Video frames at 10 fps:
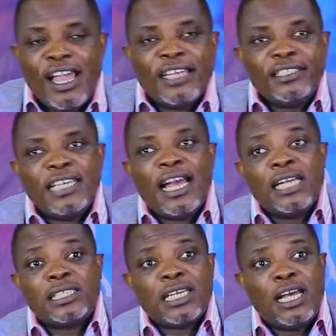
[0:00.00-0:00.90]
And
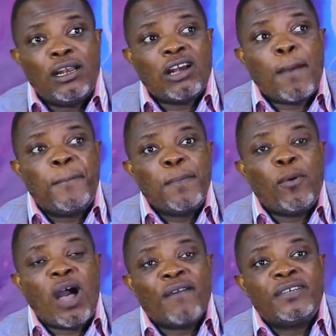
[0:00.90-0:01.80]
yet, a lot of
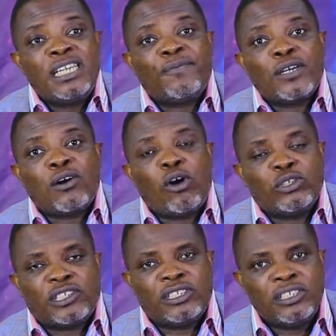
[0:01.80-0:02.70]
people have
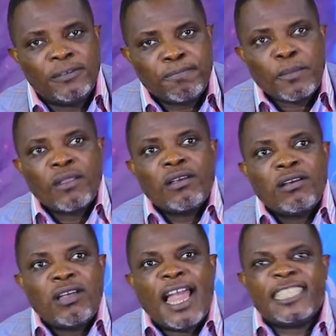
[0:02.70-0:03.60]
difficulty
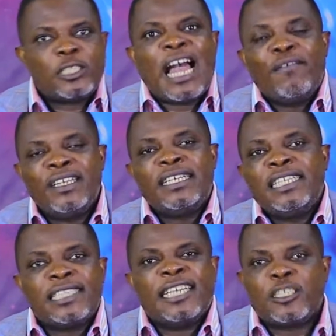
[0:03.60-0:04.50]
having
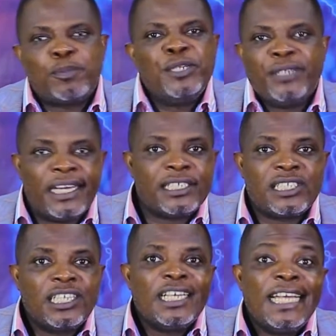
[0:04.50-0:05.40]
this
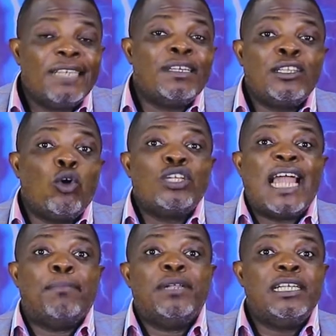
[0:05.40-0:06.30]
experience, even though they
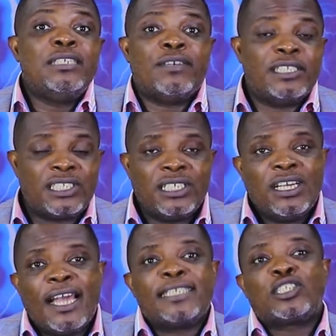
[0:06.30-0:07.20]
are believers,
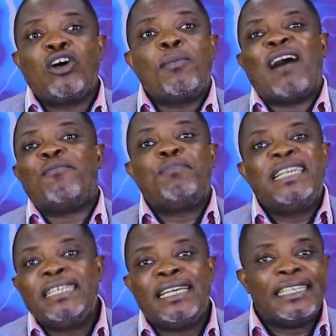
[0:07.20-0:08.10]
and some have
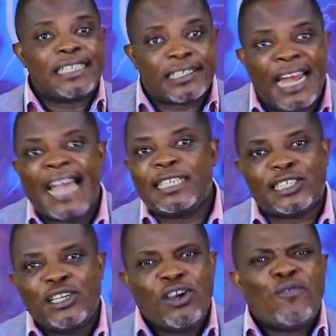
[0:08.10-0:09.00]
been in
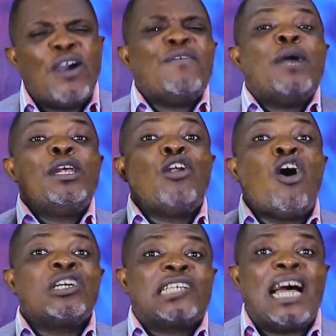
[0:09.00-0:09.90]
Christ for a very
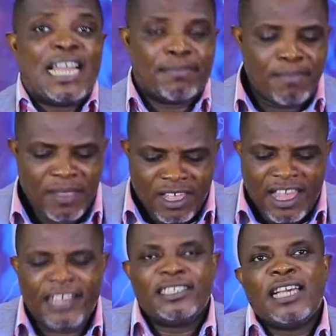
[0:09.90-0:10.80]
long time,
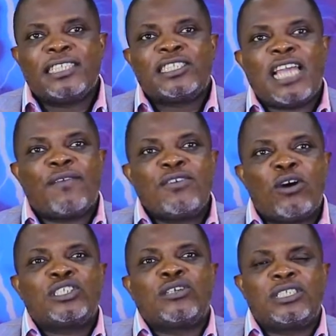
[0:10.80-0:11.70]
and yet they have
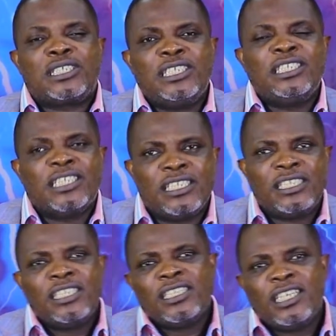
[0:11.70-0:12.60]
not succeeded
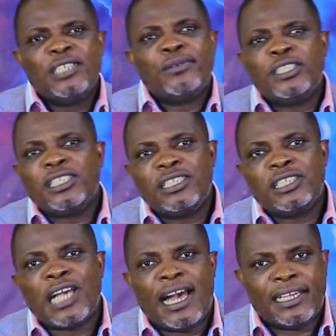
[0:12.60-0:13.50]
in reaching
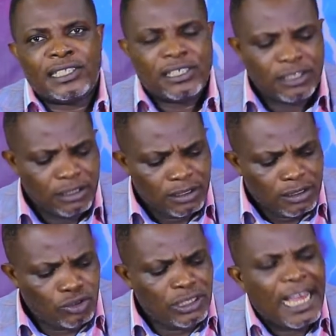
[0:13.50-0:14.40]
this height.
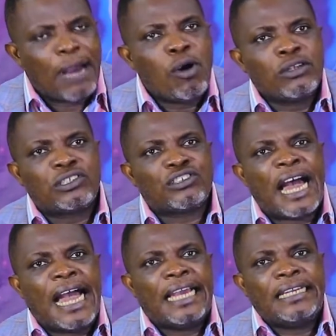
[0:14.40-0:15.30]
Today, I want to
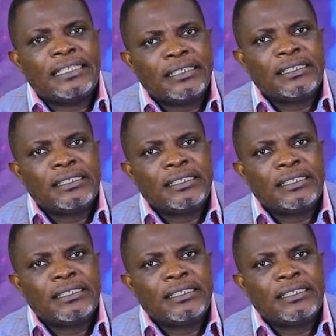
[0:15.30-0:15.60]
try